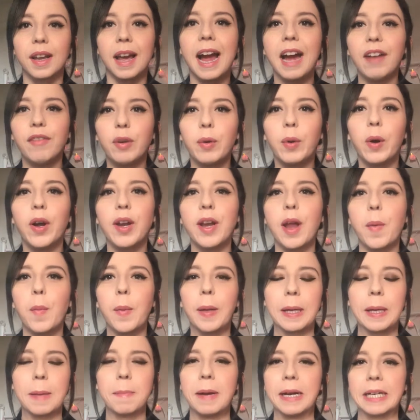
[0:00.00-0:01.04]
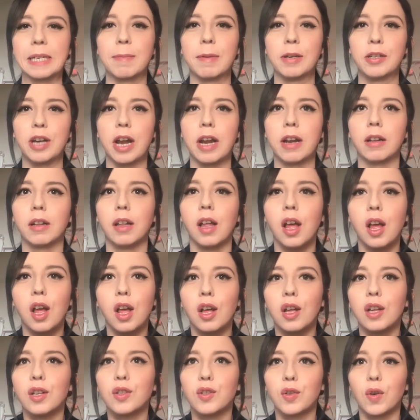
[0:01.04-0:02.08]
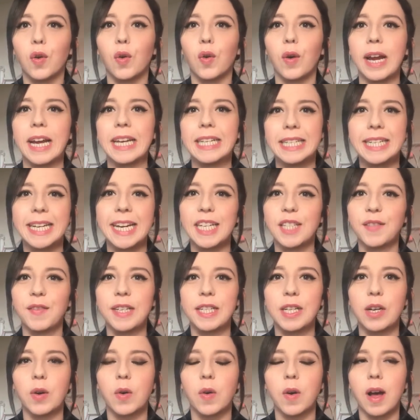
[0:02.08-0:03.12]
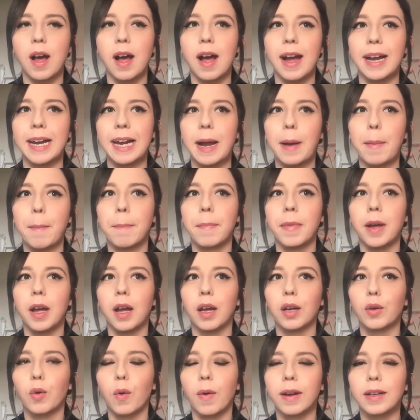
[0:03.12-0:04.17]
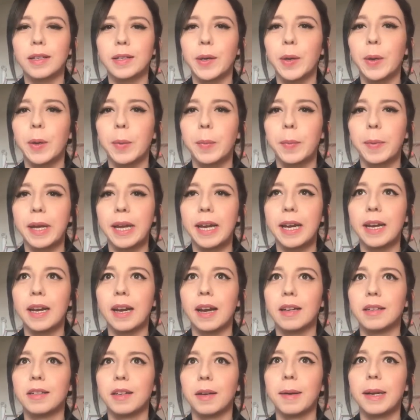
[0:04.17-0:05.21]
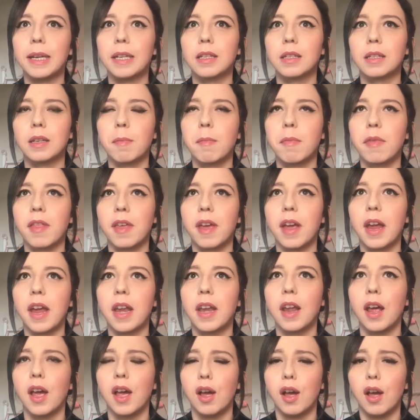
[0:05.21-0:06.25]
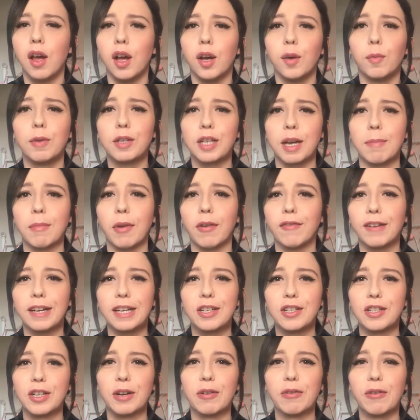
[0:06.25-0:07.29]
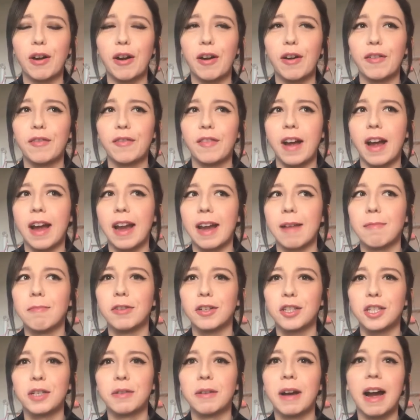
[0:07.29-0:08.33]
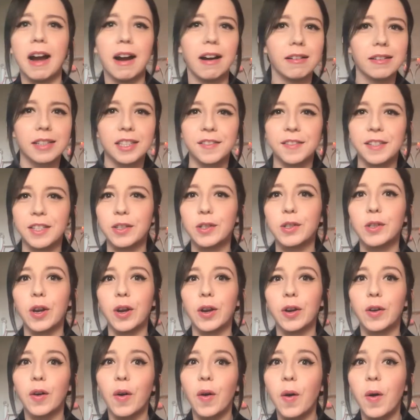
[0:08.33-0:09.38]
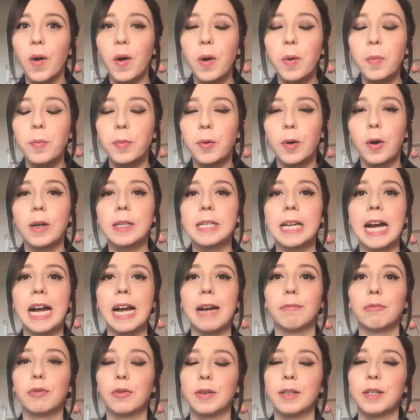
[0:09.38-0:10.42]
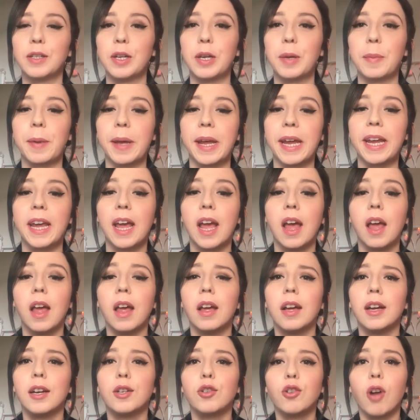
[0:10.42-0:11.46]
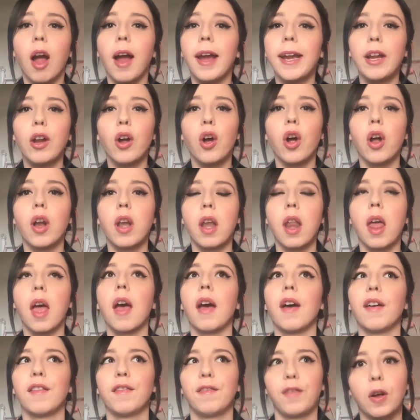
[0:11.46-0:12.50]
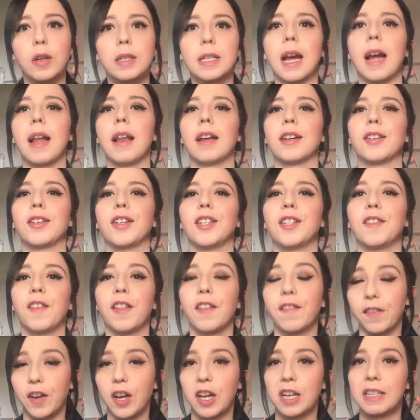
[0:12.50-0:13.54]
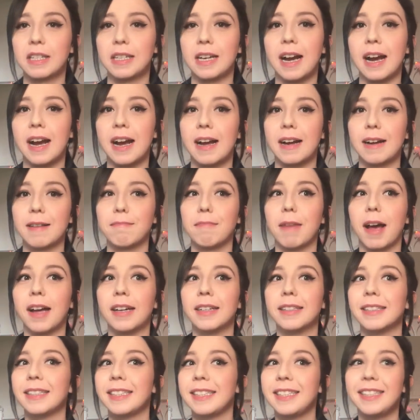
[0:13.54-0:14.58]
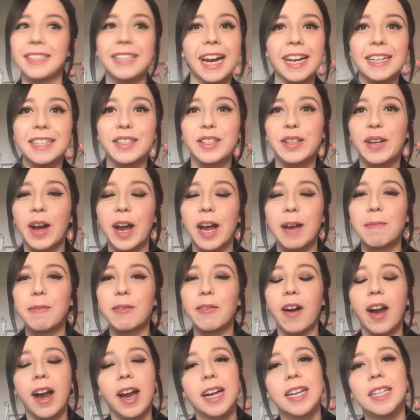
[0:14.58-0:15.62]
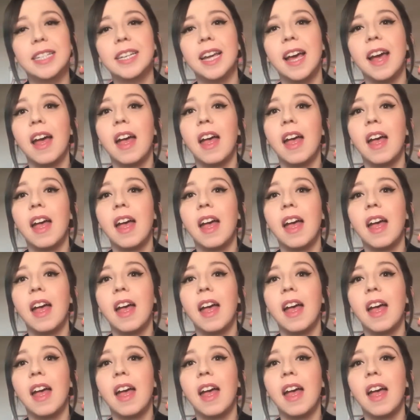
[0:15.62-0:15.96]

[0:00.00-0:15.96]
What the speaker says: Hi everyone and welcome back to my channel. So in today's video I am going to be doing something which I'm not really sure of, and I'm not sure how this video is going to go, but I'm going to be trying on false eyelashes for the first time. Yes, you heard me right,